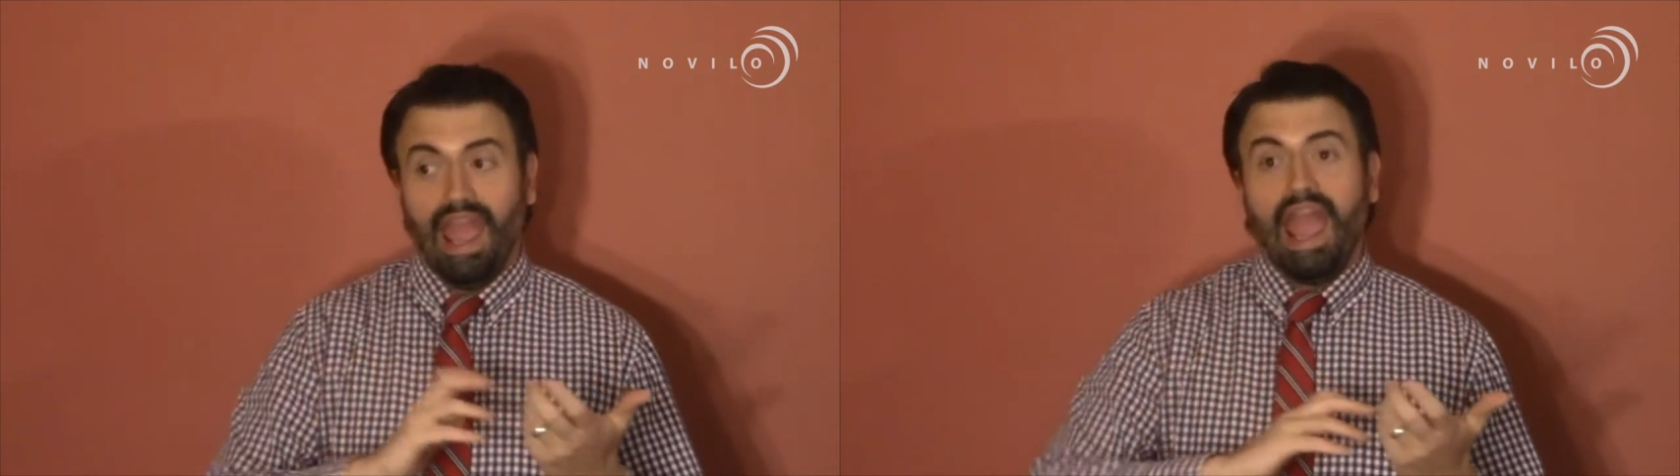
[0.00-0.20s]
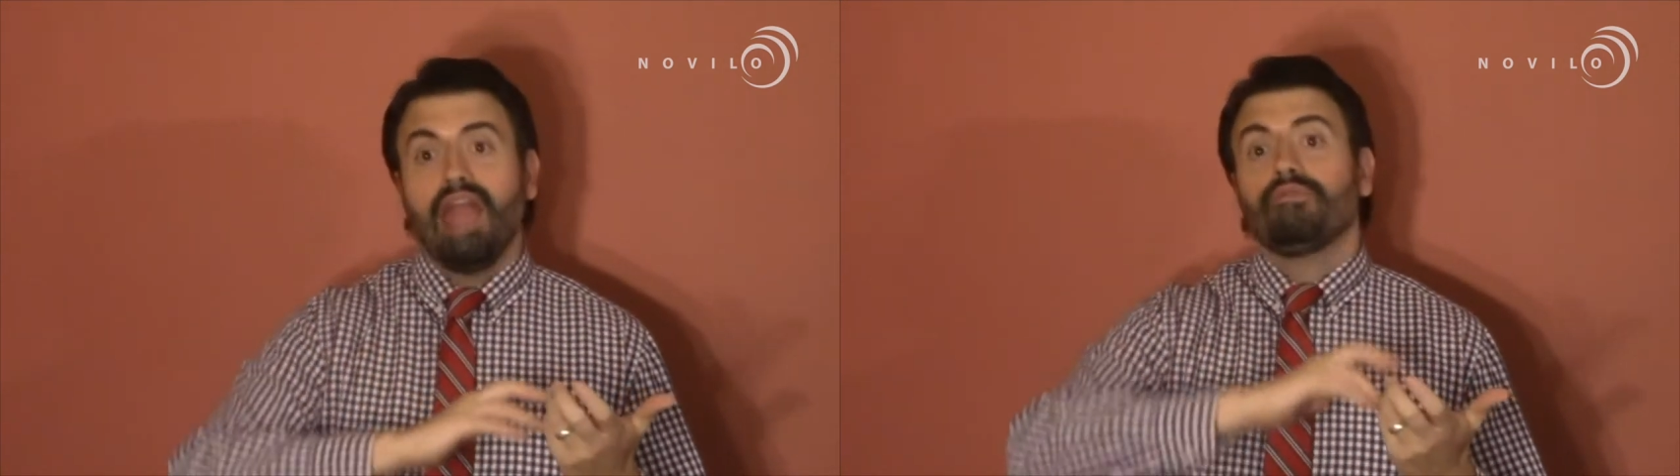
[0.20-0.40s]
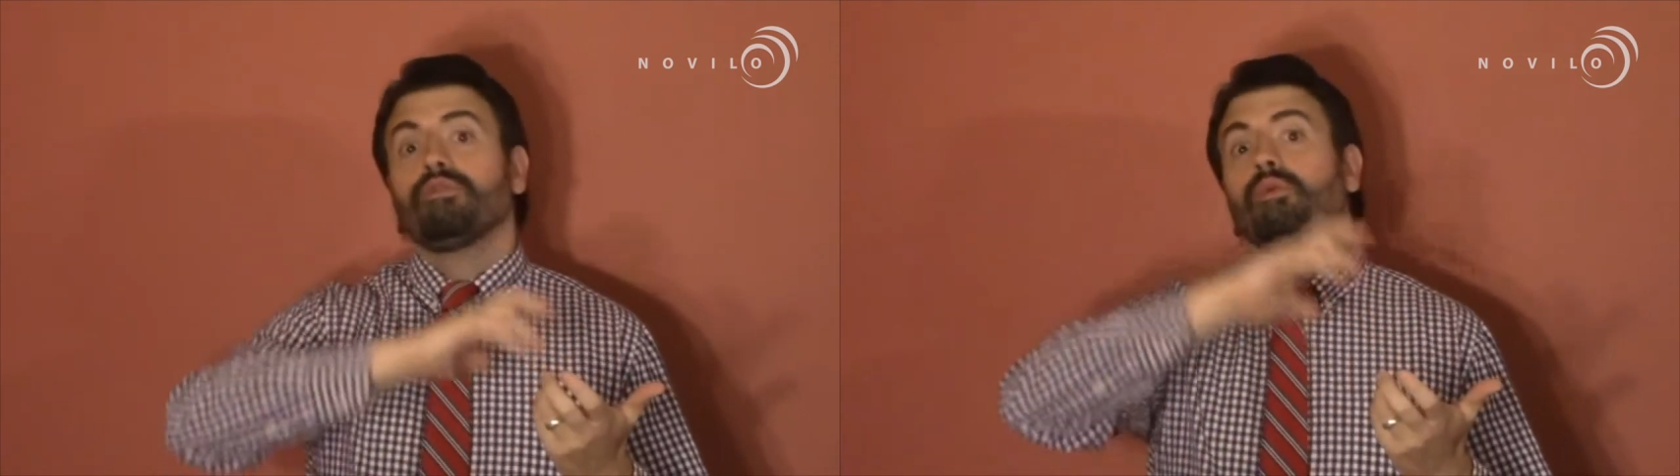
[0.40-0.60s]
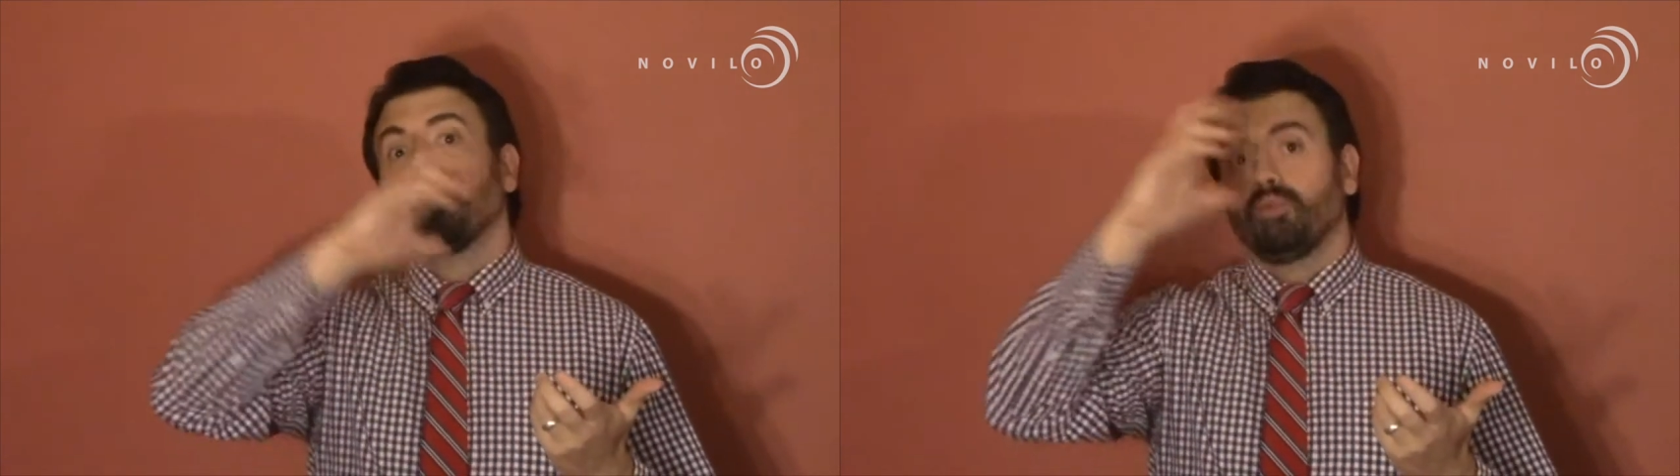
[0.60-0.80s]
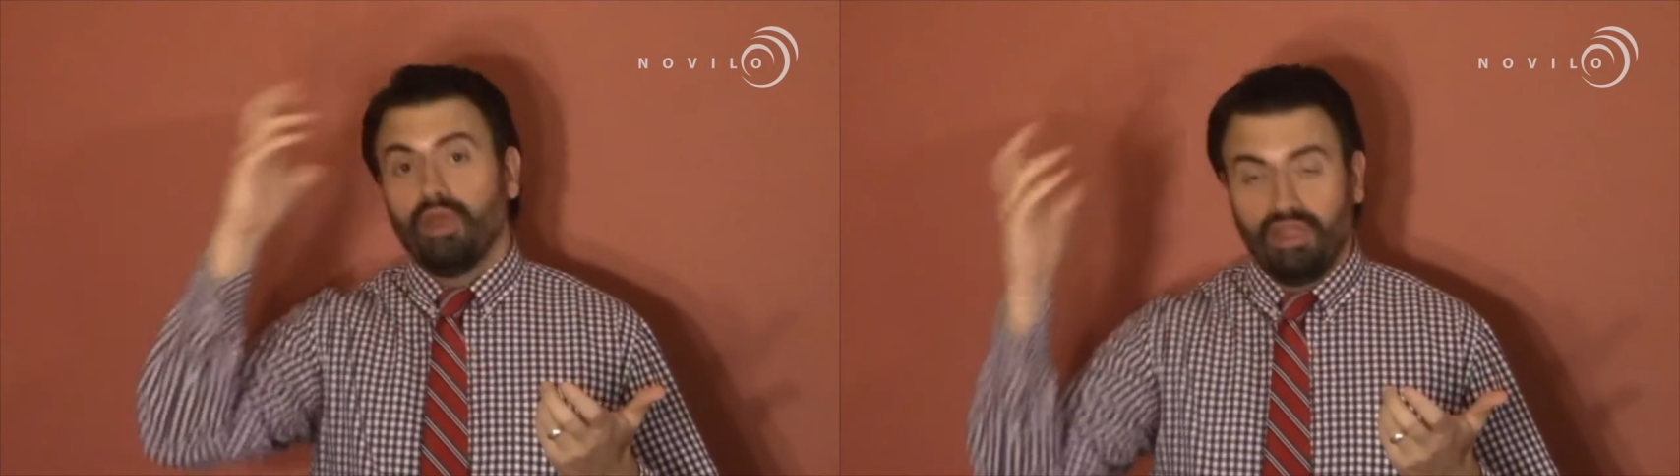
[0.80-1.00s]

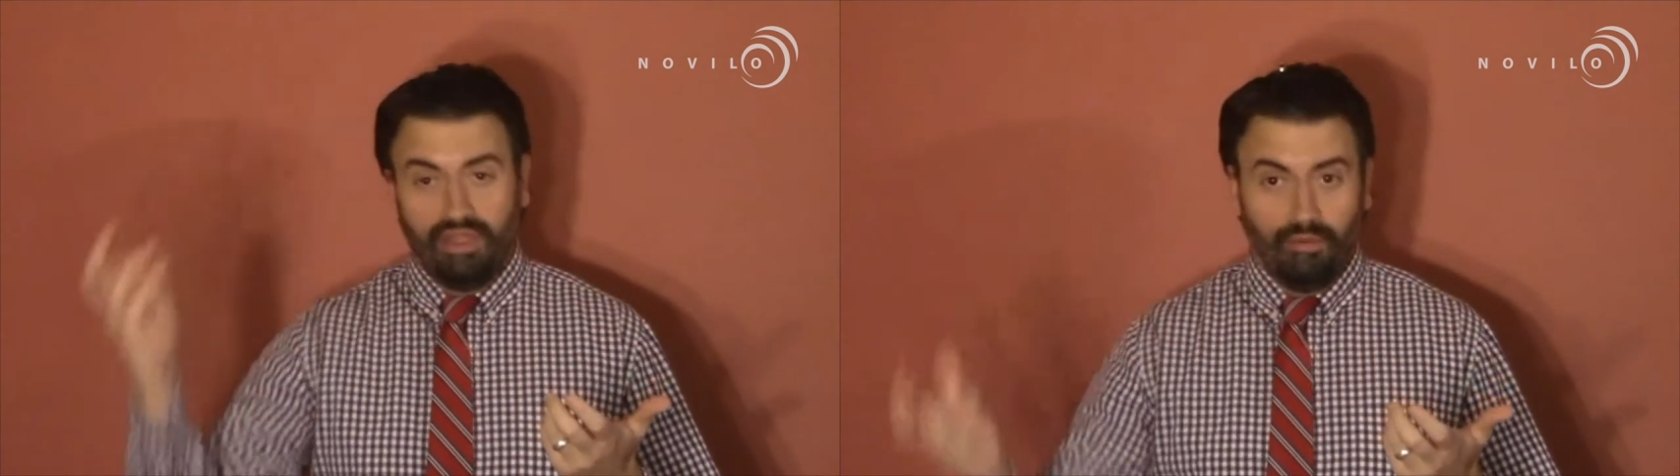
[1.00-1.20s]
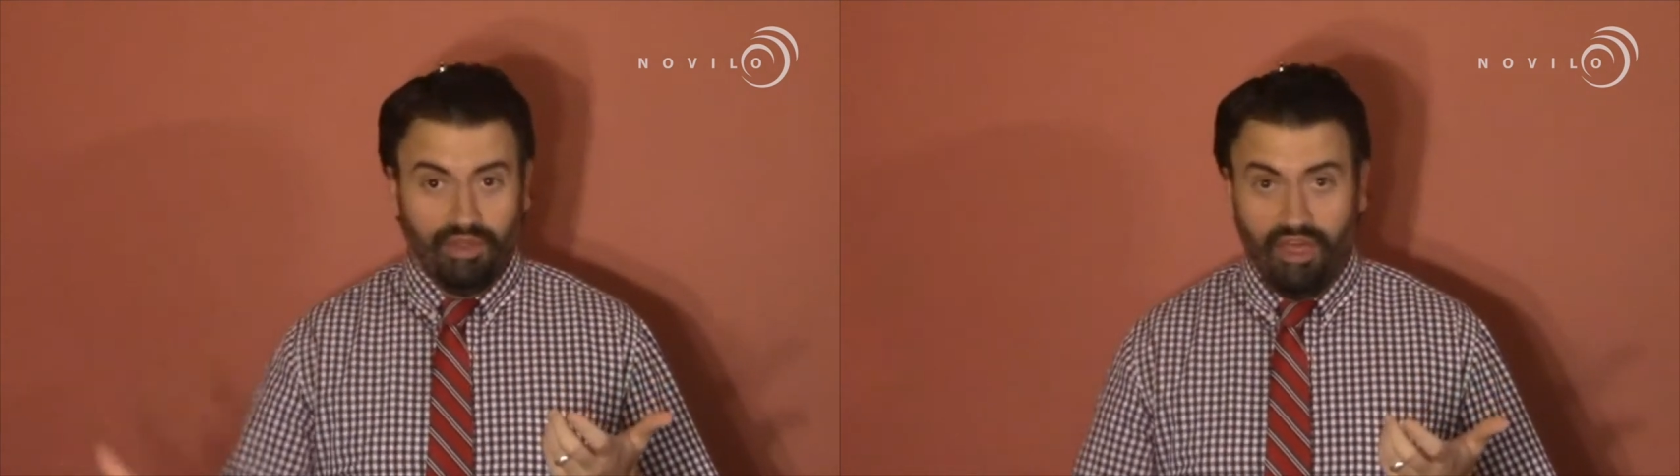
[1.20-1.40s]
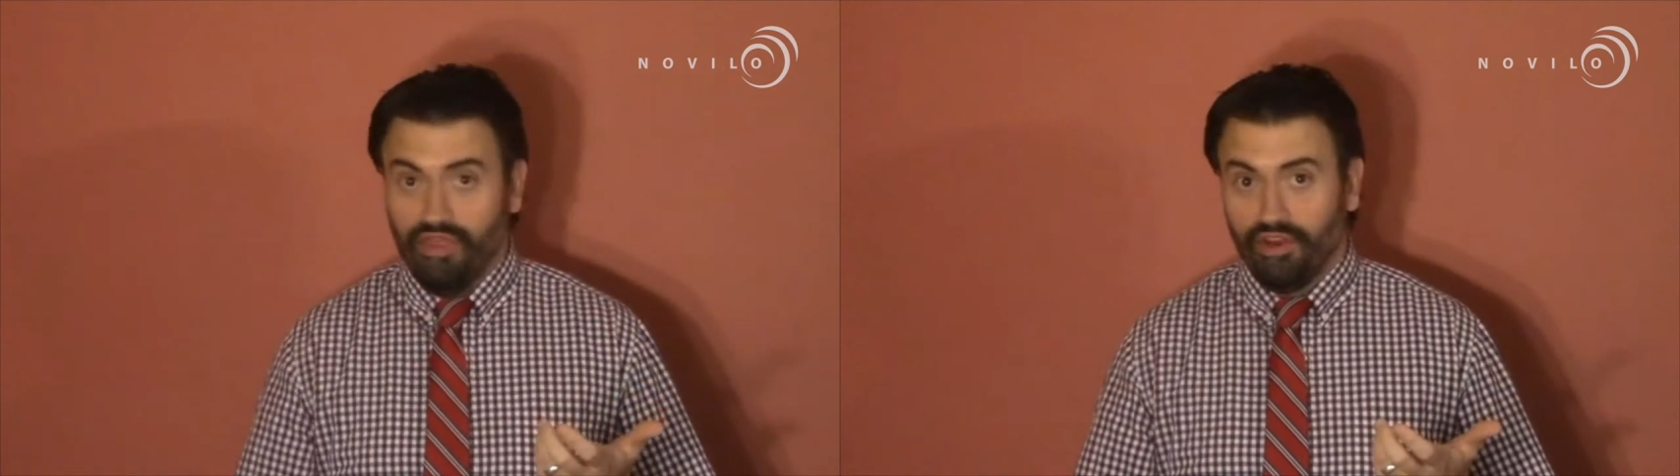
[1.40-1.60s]
everyone within